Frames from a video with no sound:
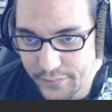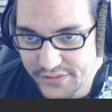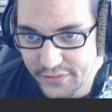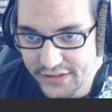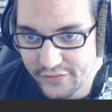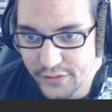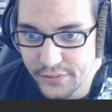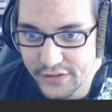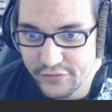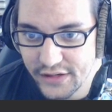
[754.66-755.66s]
up with something different.
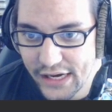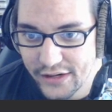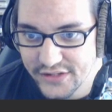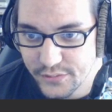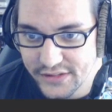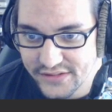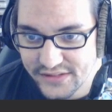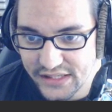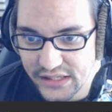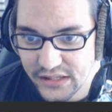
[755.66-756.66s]
But for now, I just want to
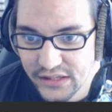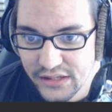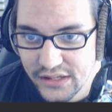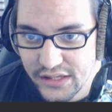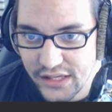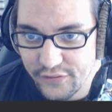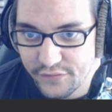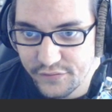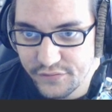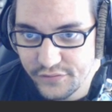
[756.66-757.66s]
see
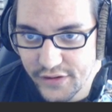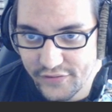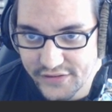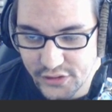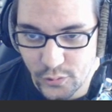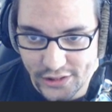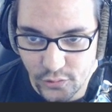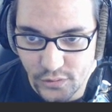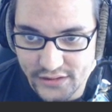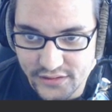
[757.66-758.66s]
if it's a quicker
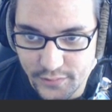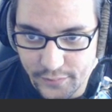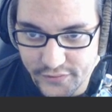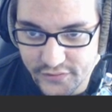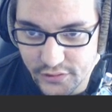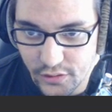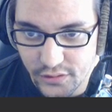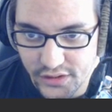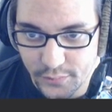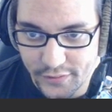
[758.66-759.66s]
win to be able to go
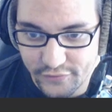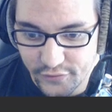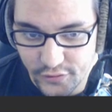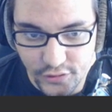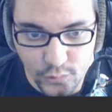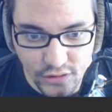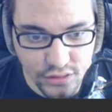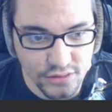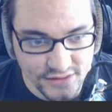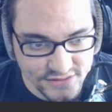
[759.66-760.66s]
a little bit further
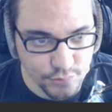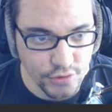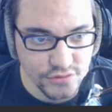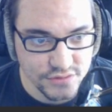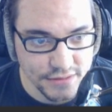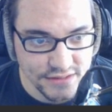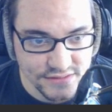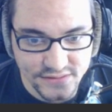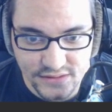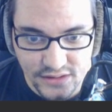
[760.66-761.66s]
with this approach,
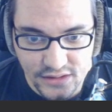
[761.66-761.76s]
because